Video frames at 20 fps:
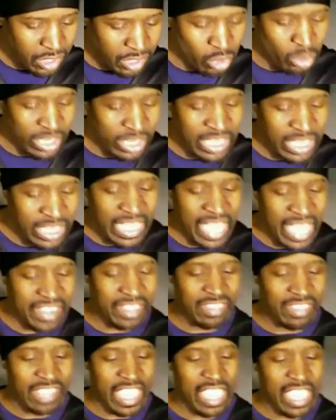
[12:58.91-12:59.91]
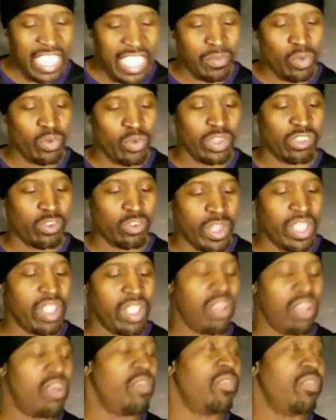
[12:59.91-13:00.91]
you eat at a table with
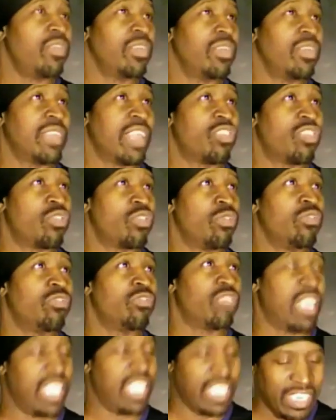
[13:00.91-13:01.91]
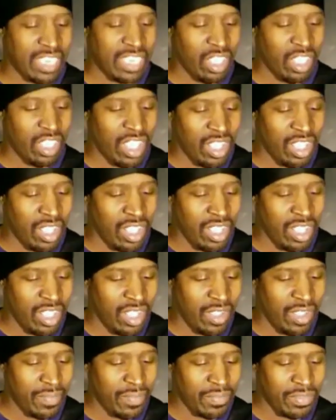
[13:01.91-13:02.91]
12, that you said in
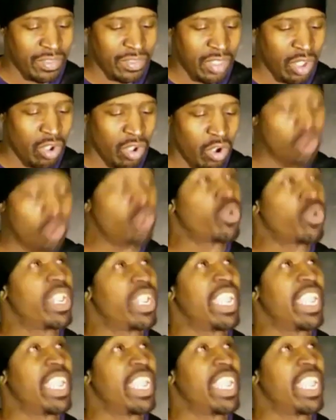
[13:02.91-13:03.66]
the old